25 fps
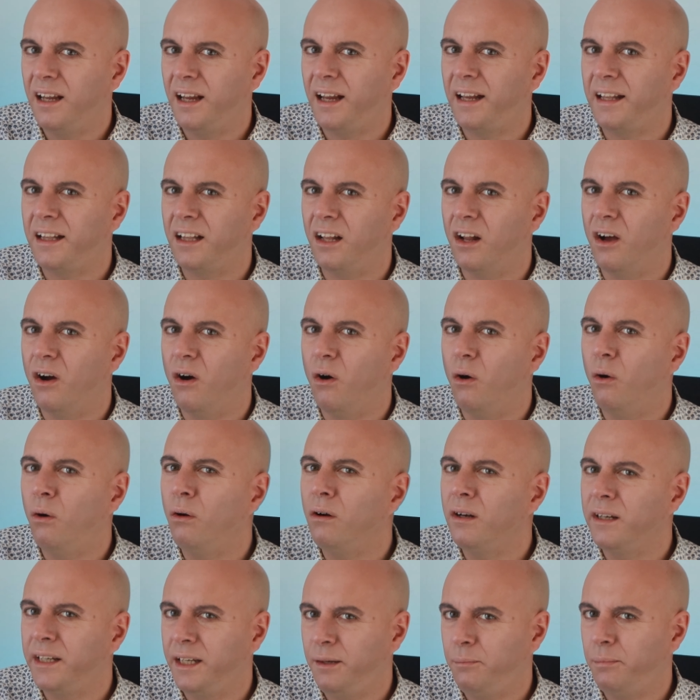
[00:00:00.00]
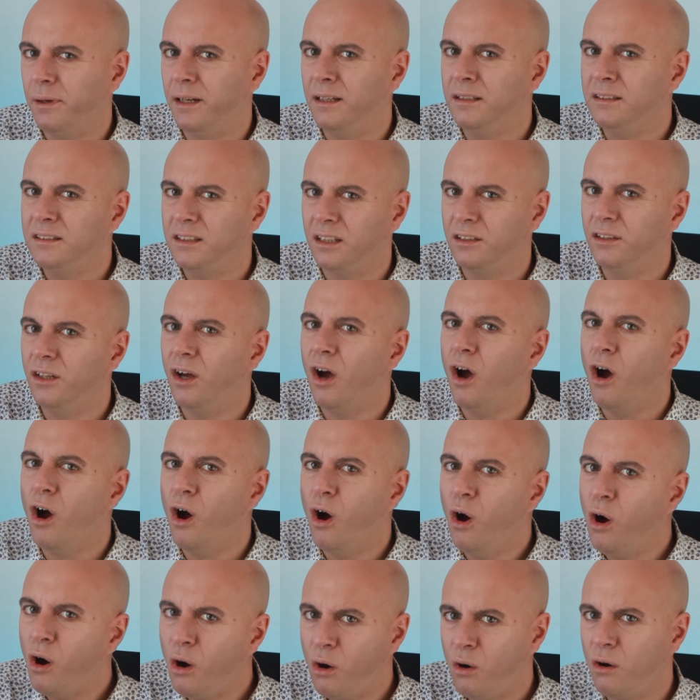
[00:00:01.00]
it all depends on
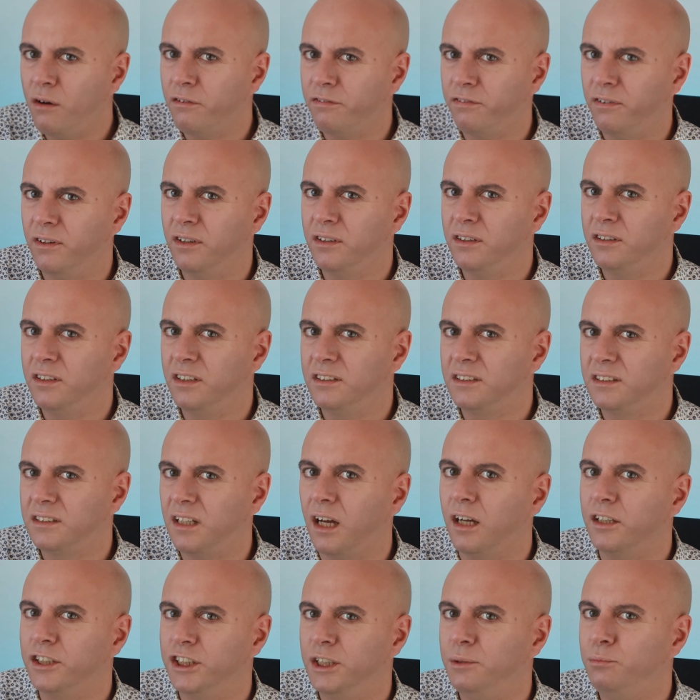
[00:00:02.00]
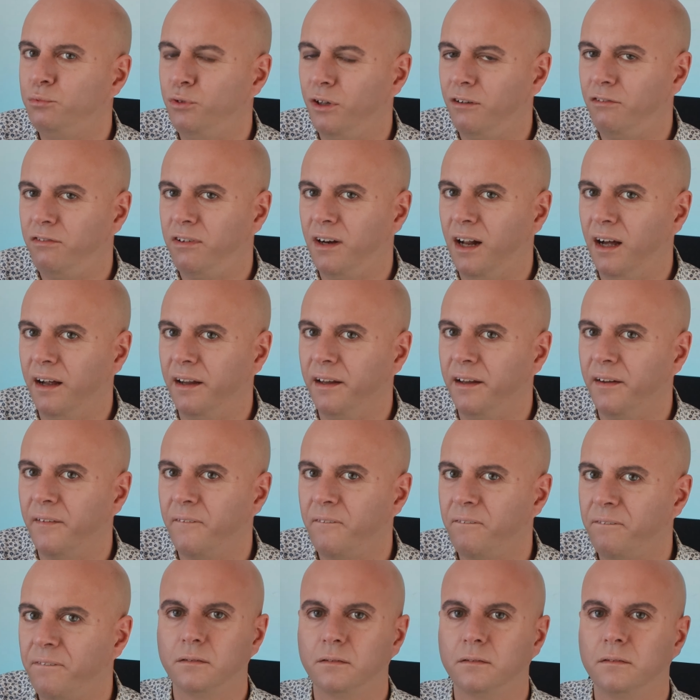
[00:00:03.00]
how often the Starship will fly.
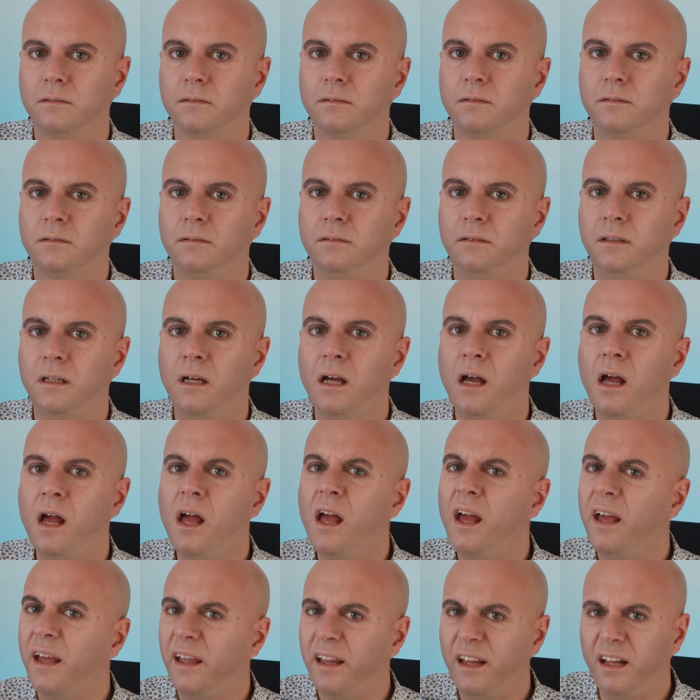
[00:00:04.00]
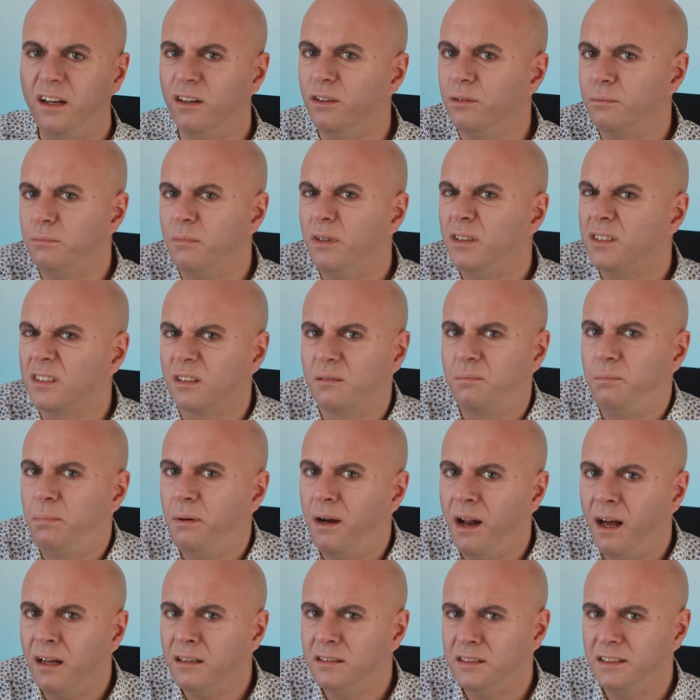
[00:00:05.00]
Elon Musk's
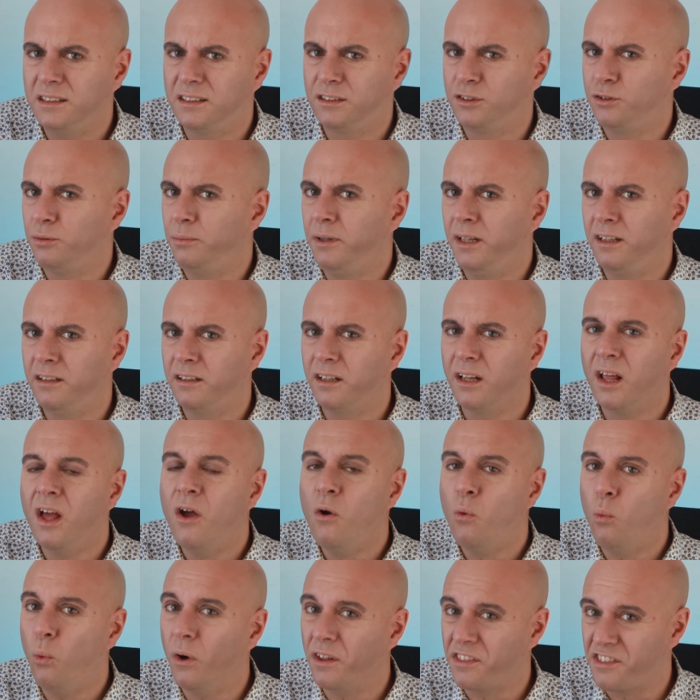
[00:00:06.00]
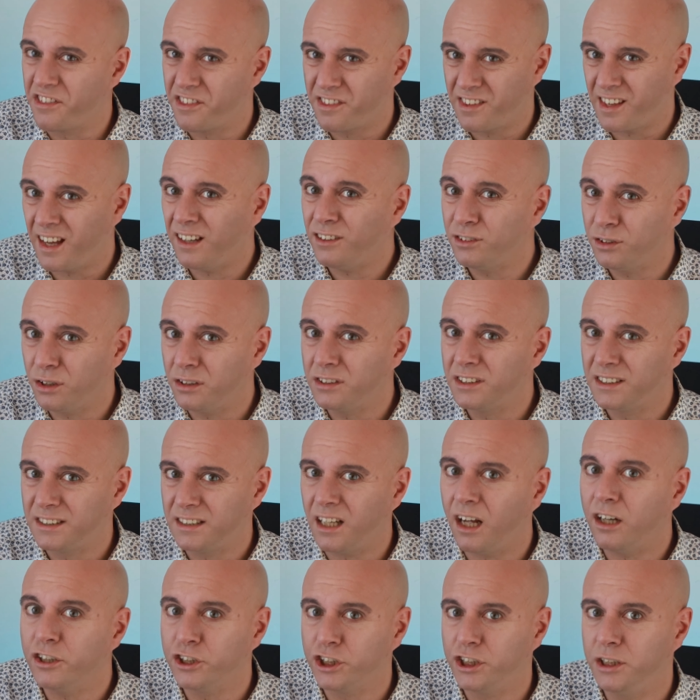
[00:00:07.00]
plan is to build 1,000
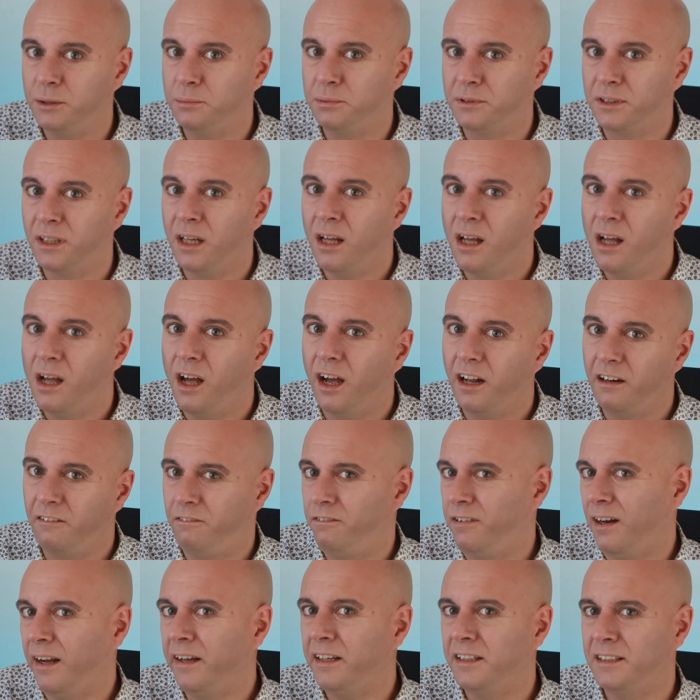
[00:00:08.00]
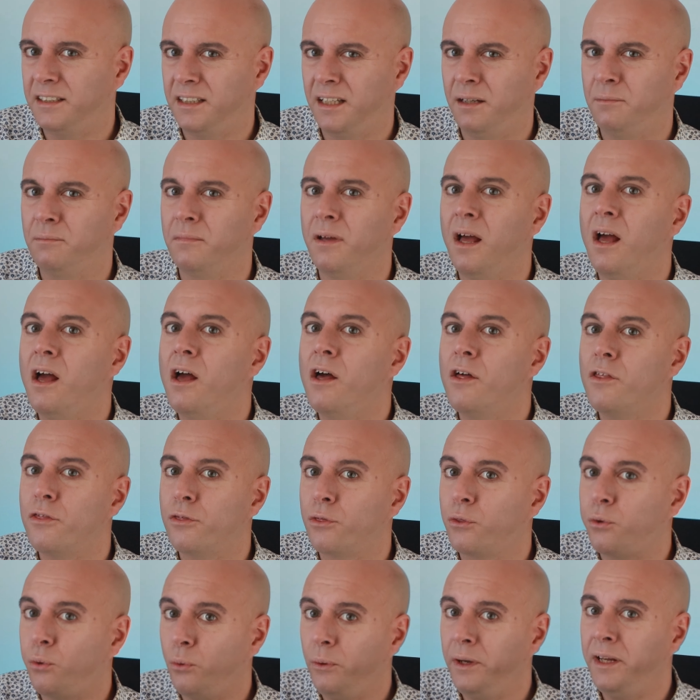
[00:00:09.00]
Starships and fly them
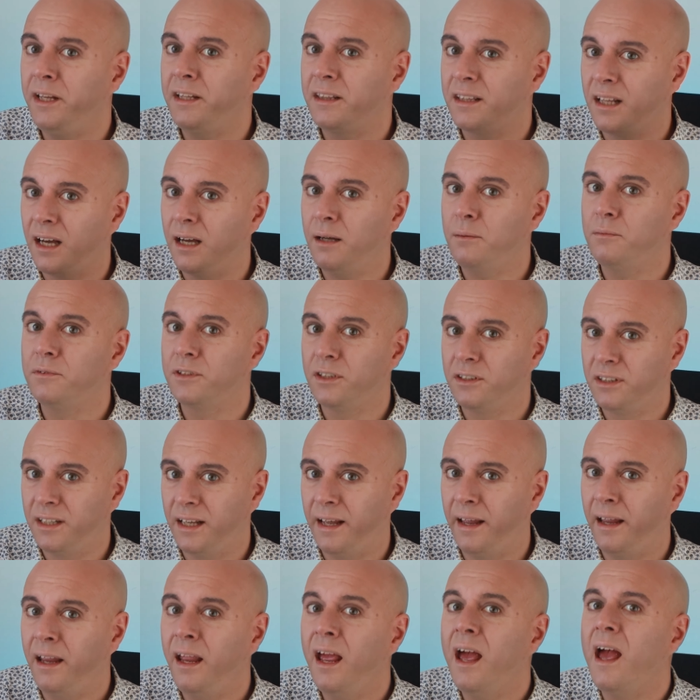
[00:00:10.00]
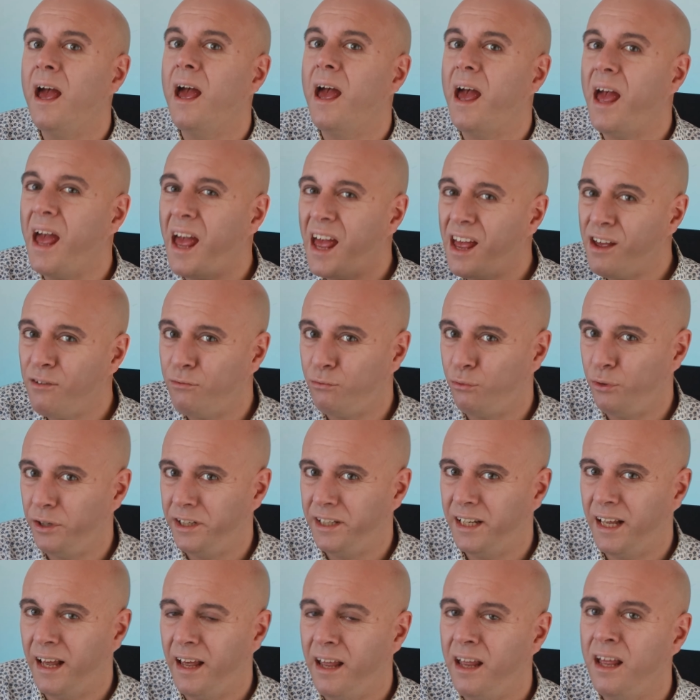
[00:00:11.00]
3 times a day, every
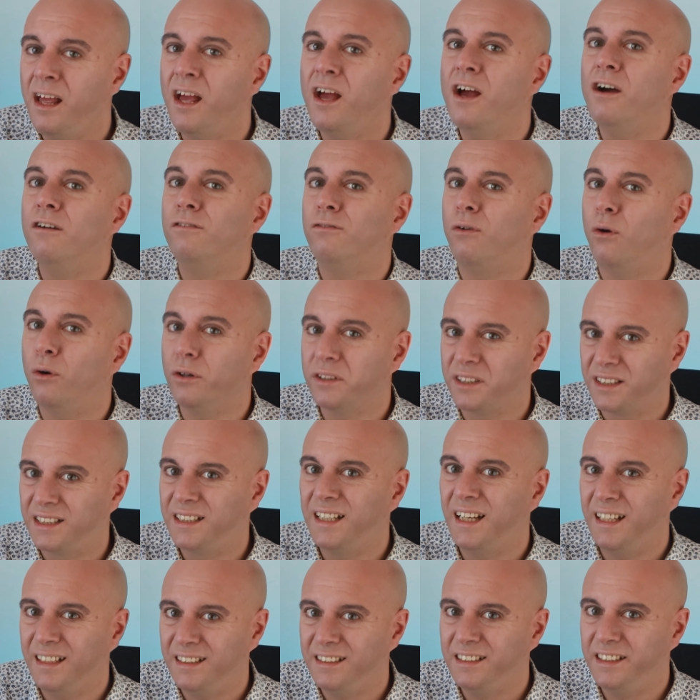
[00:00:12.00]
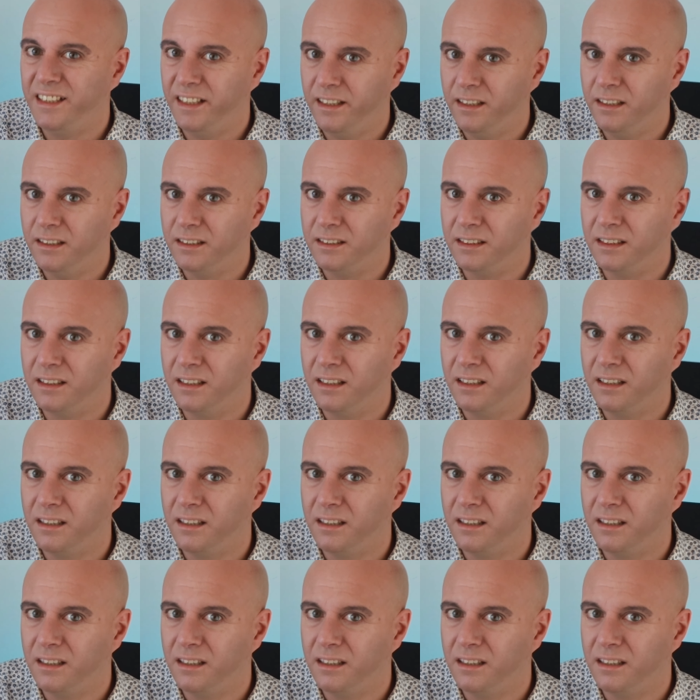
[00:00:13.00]
day, for 10 years.